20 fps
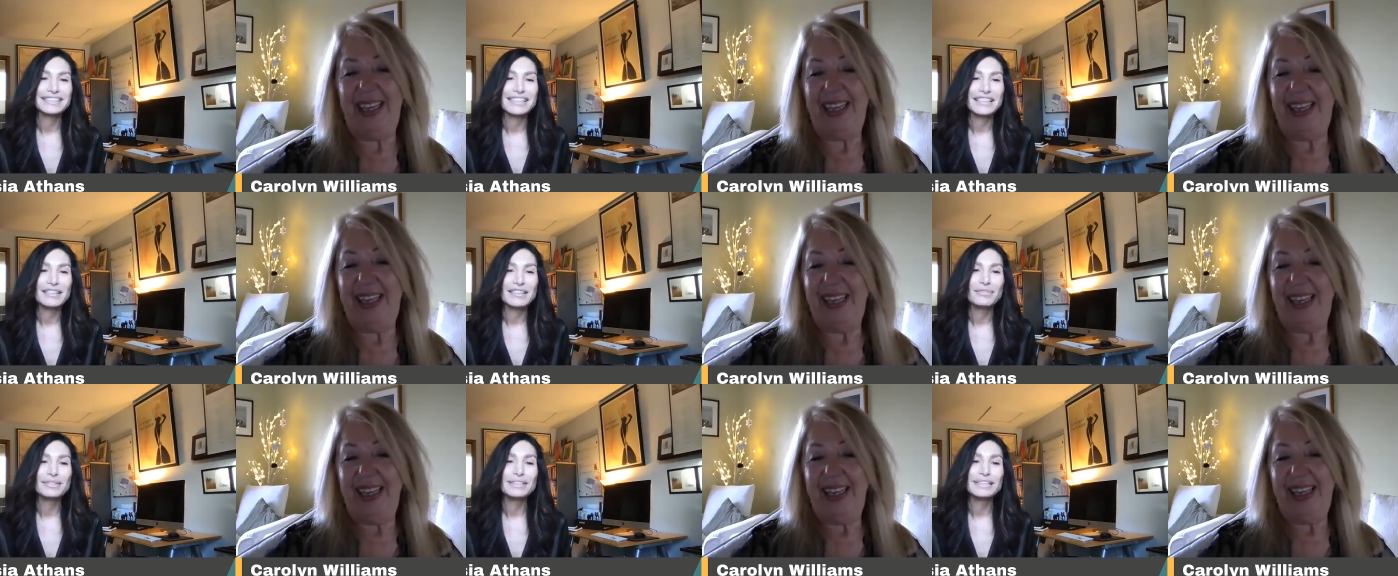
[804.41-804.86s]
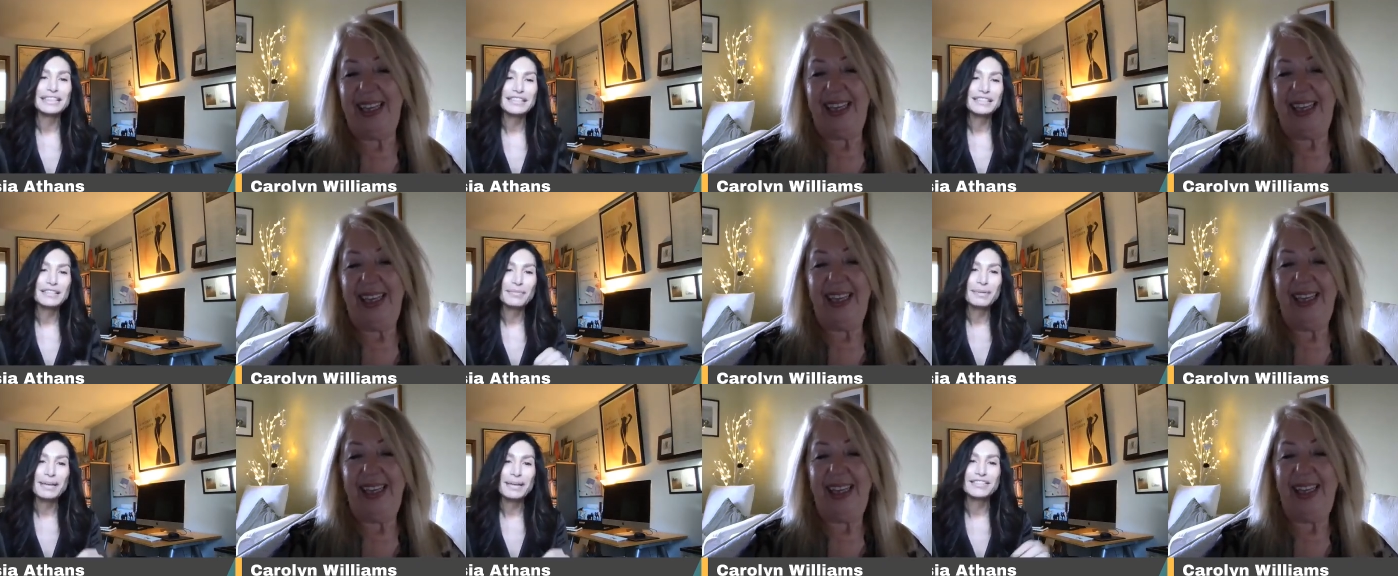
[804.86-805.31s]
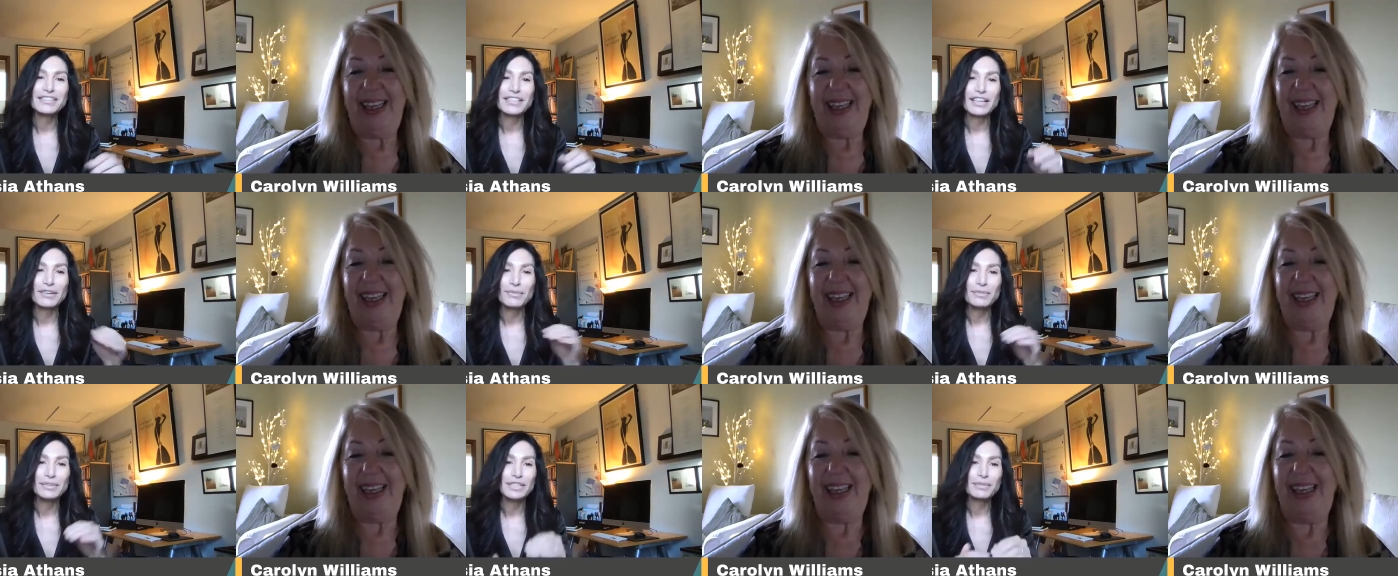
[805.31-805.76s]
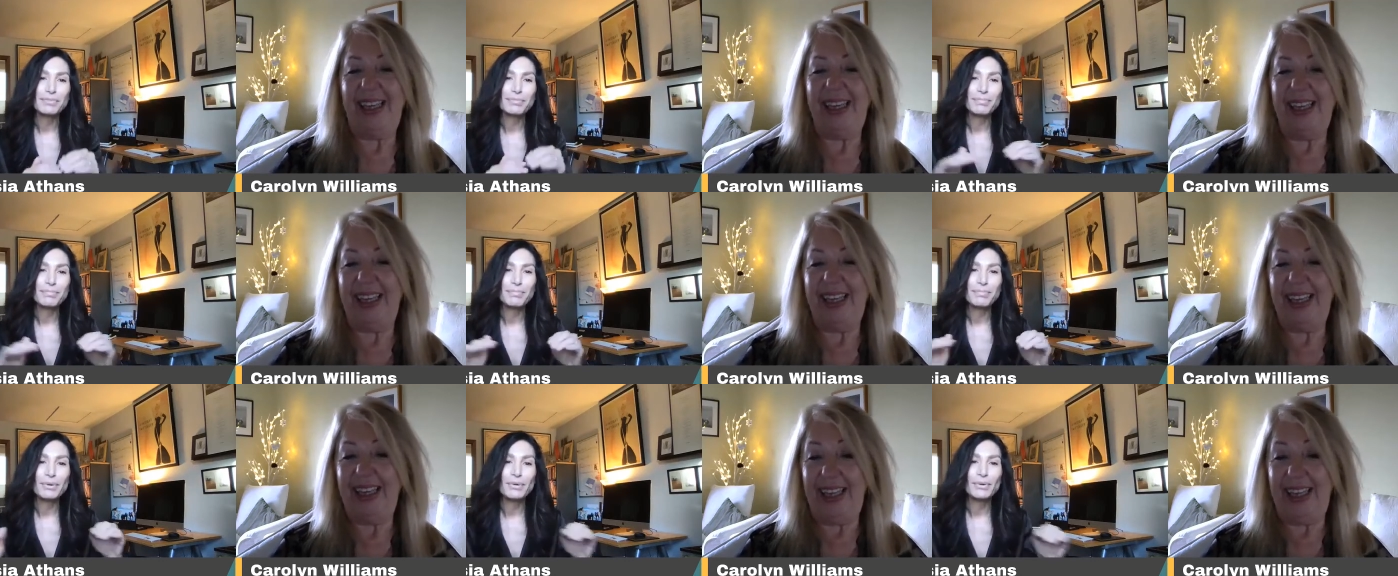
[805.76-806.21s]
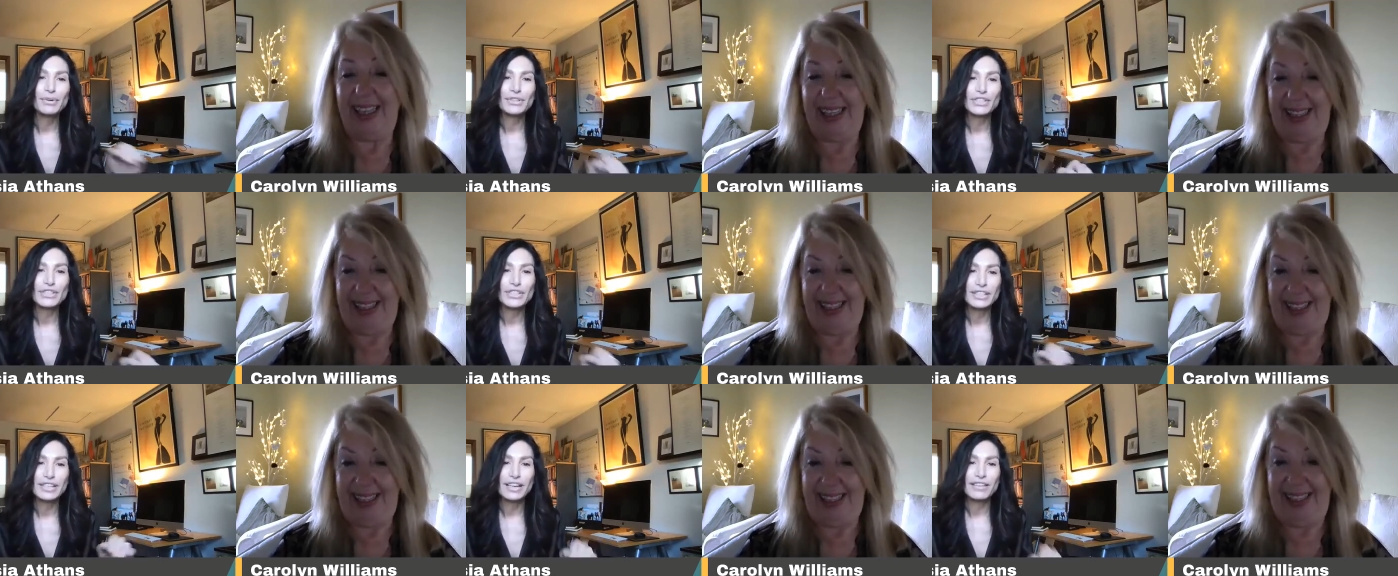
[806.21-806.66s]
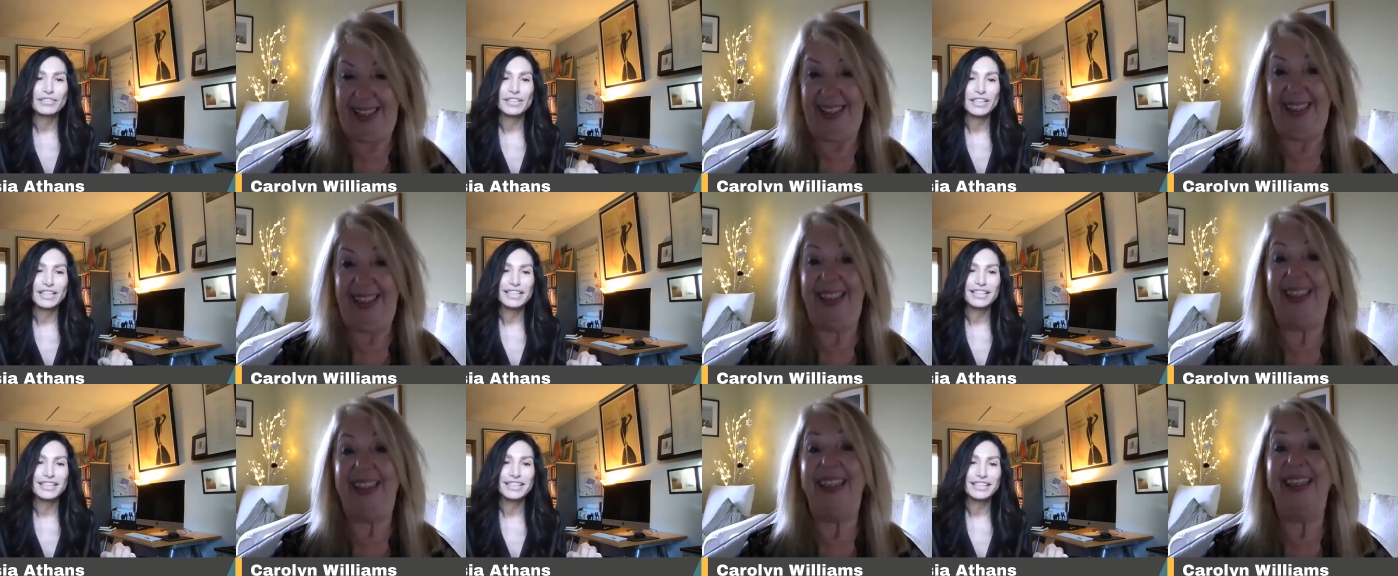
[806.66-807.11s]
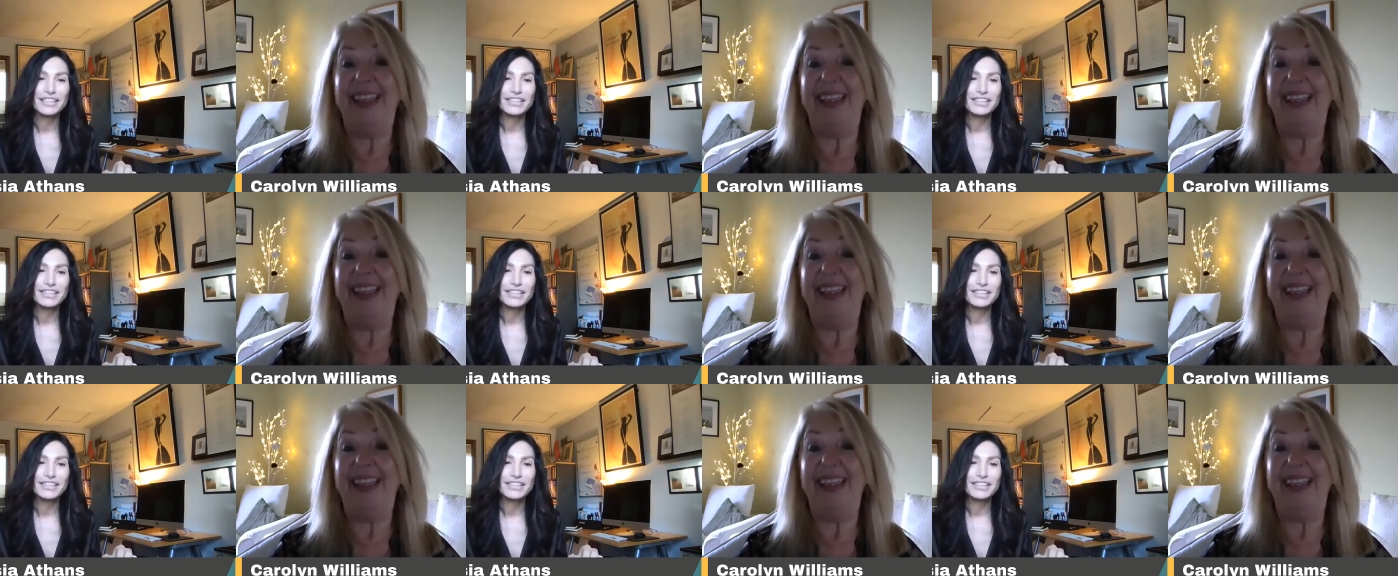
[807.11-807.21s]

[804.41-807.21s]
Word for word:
Speaker 1: it really depends on which portion of it